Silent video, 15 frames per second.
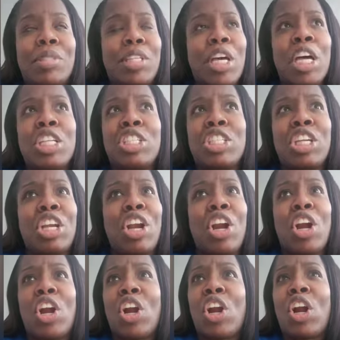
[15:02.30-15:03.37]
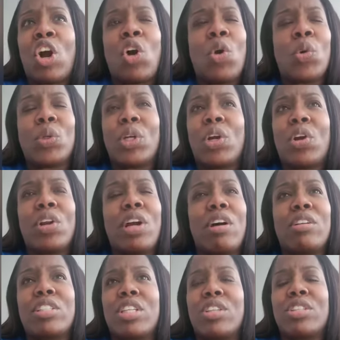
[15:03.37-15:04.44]
touching her, holding her, and
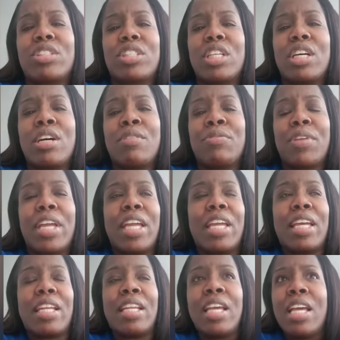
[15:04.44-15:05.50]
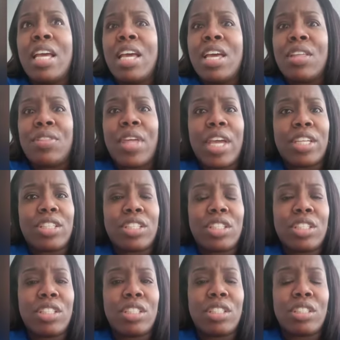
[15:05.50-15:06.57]
all this other stuff. And that
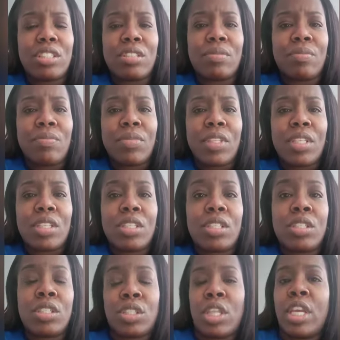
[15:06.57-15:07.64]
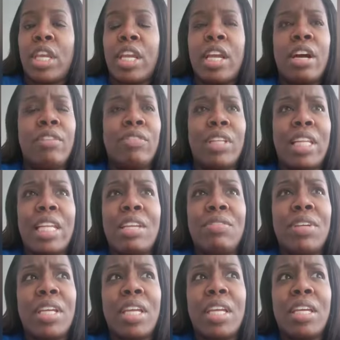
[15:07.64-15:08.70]
she's thinking of
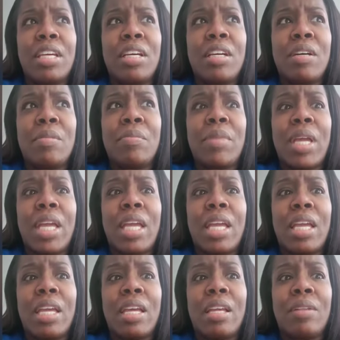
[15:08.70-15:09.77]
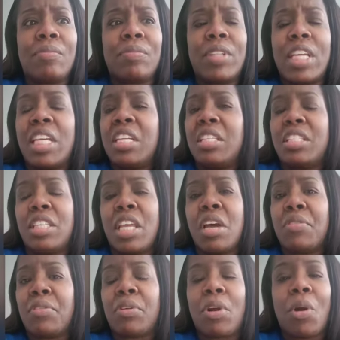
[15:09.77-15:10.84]
leaving him and he's
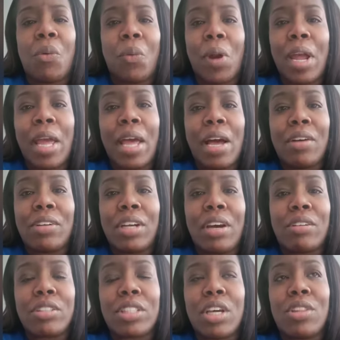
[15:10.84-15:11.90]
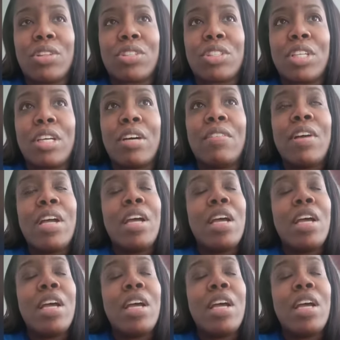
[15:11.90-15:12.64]
never around and all this other stuff.